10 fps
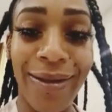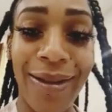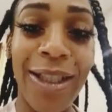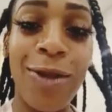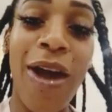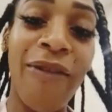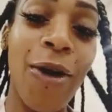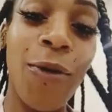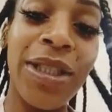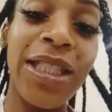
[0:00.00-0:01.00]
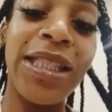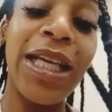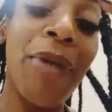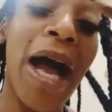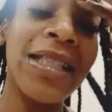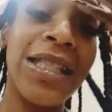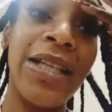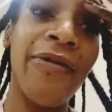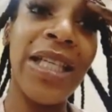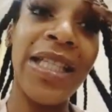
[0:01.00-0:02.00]
Because you have to always just think
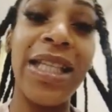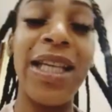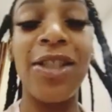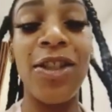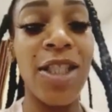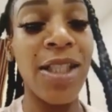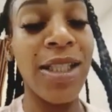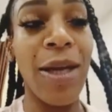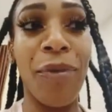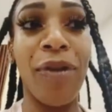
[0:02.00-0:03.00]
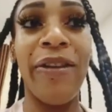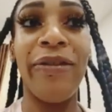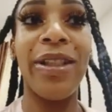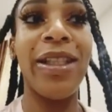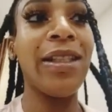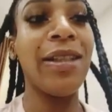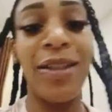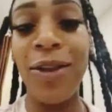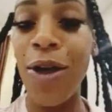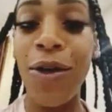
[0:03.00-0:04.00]
positive. These things are just temporarily,
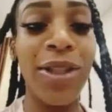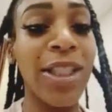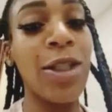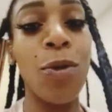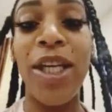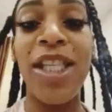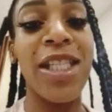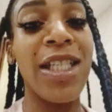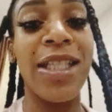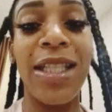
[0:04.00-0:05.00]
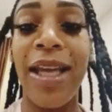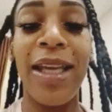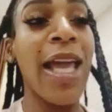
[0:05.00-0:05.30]
you know, situations. Like,